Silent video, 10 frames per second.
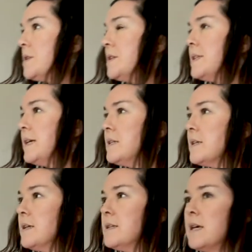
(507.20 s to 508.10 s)
the center,
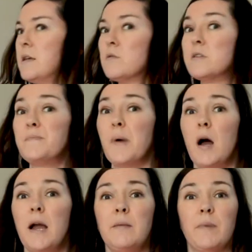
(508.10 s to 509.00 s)
then take your
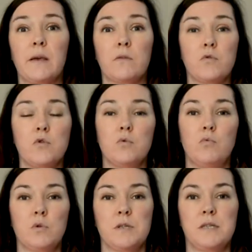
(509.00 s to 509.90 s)
spine back through
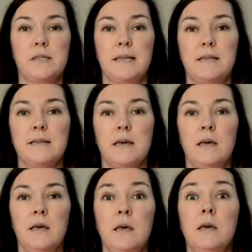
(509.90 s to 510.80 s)
towards the center.
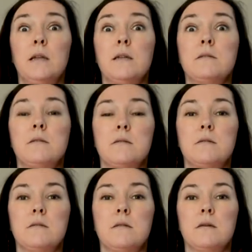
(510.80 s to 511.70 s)
Let's do
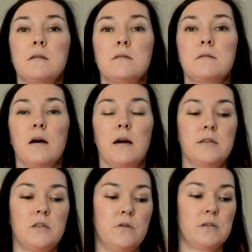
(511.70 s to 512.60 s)
this to the other
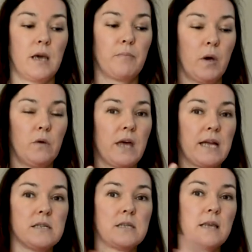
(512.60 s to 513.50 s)
side. So you take both
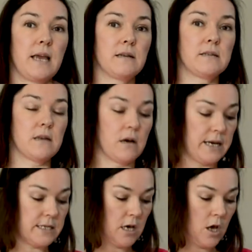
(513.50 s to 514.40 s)
hands to the
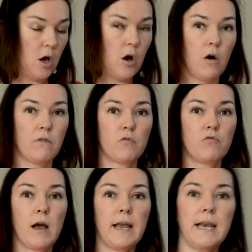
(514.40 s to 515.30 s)
outside of the
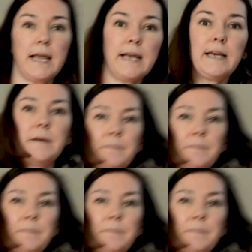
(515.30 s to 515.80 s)
right leg,